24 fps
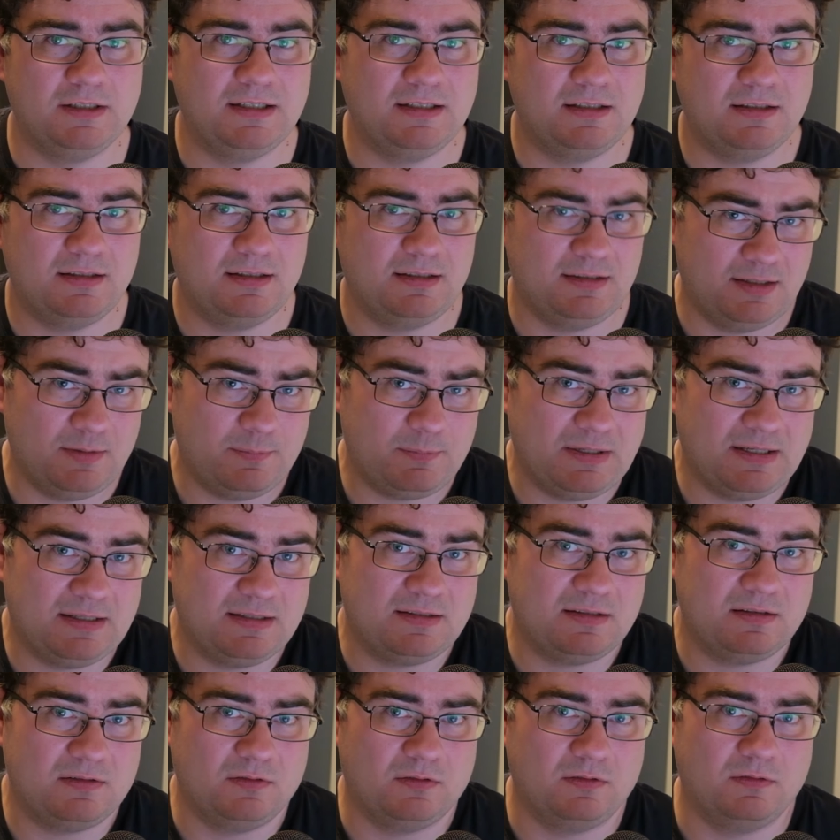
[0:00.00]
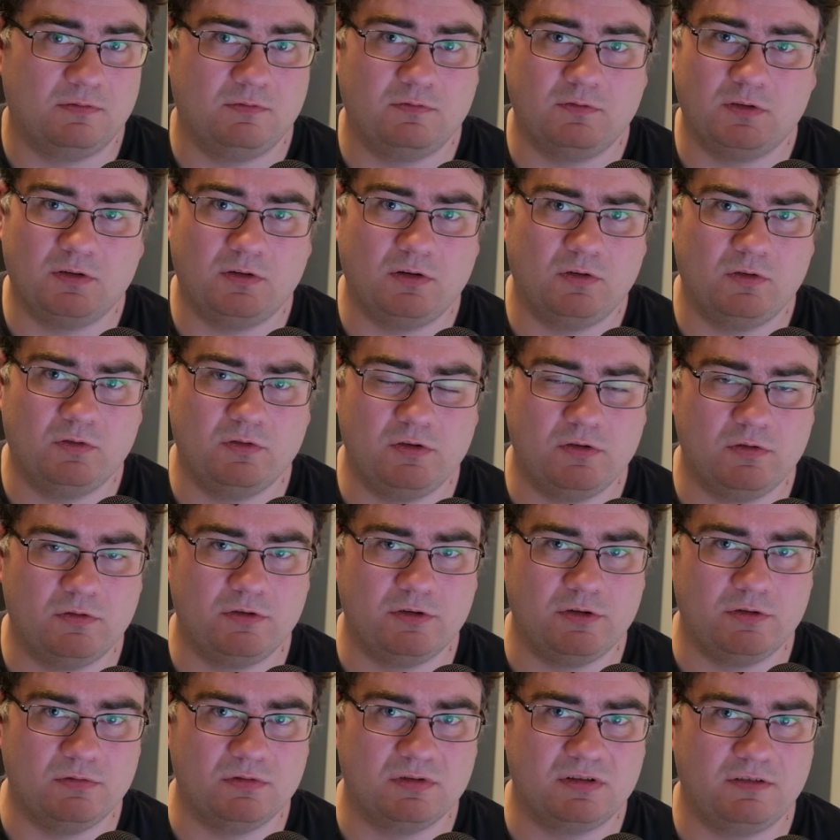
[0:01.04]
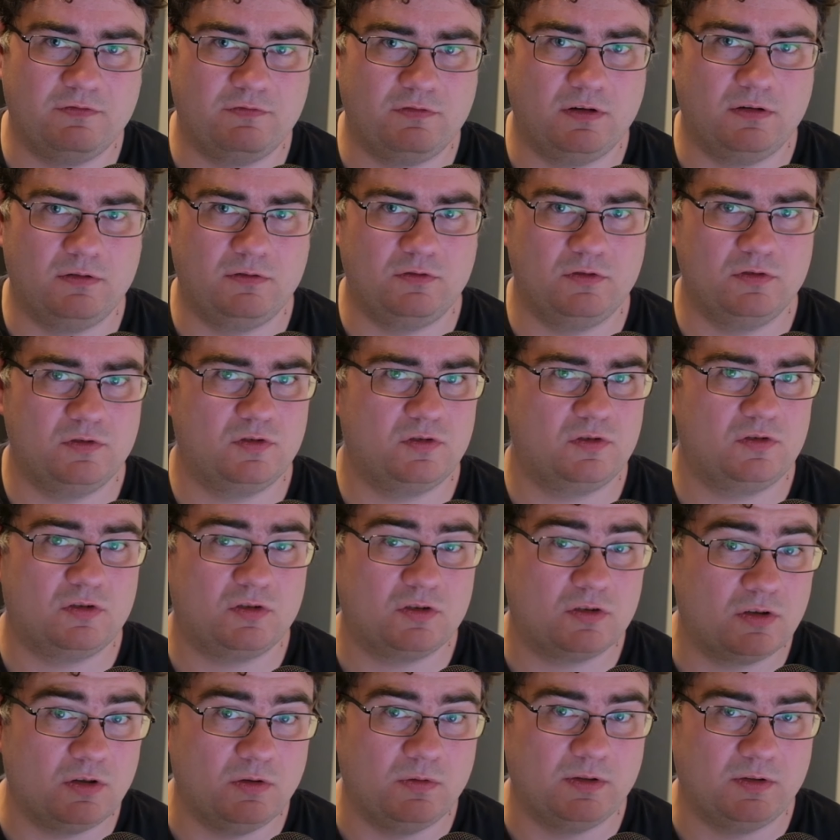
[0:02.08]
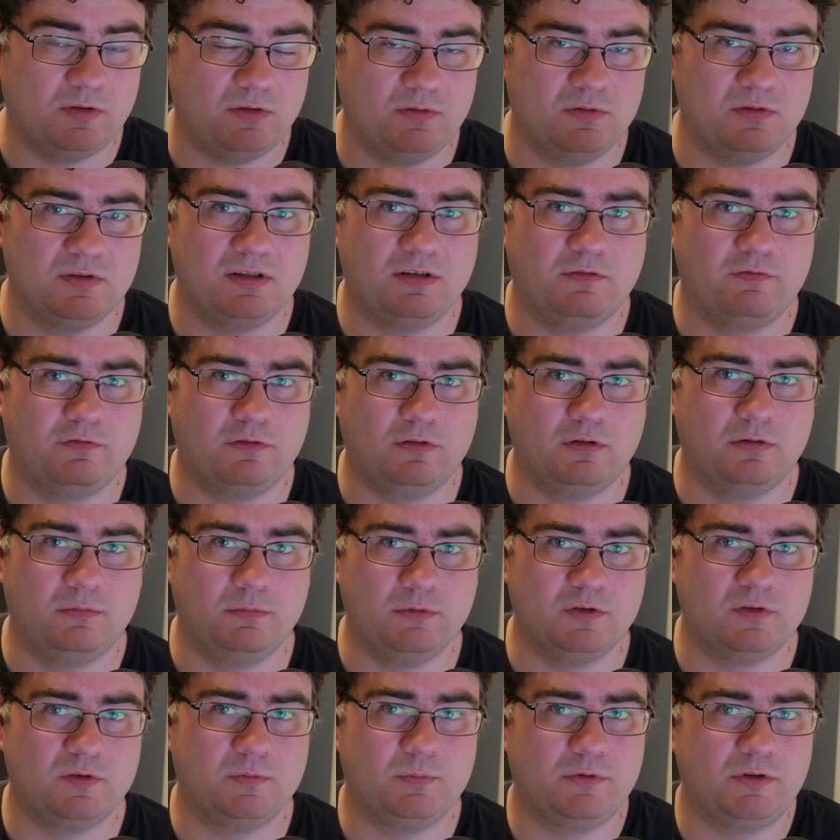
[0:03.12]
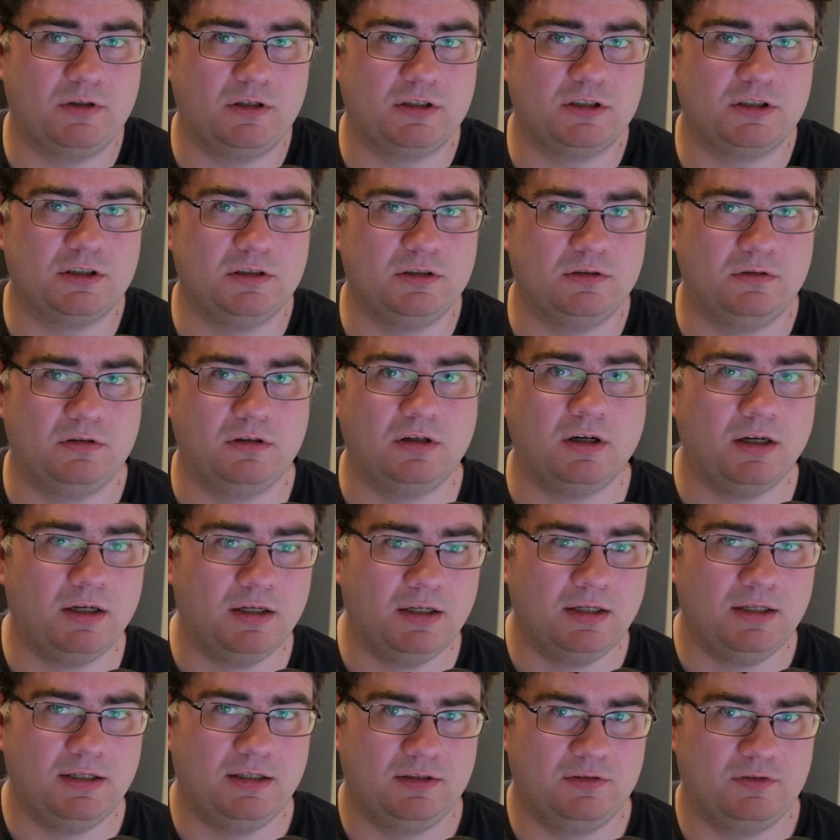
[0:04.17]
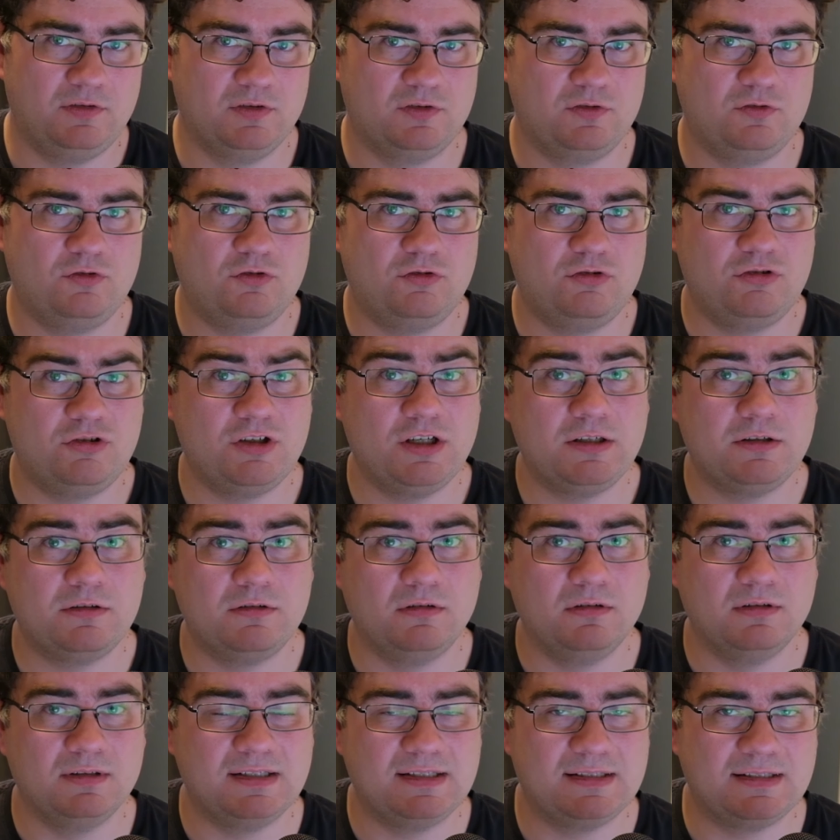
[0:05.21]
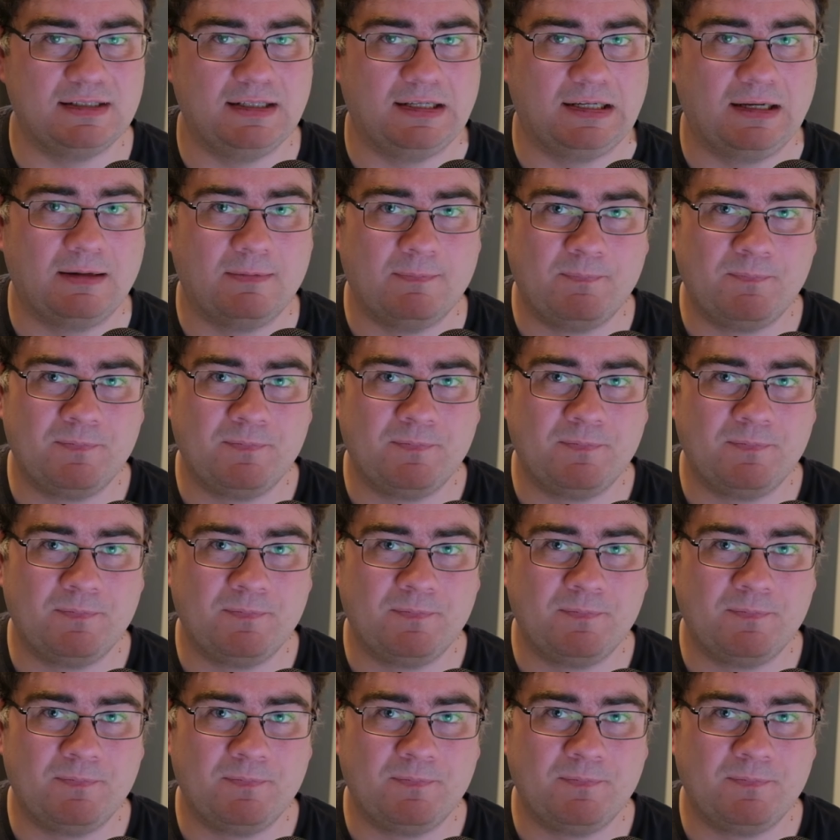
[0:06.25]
It depends on your use, if you're just going to use it for music production or just general listening.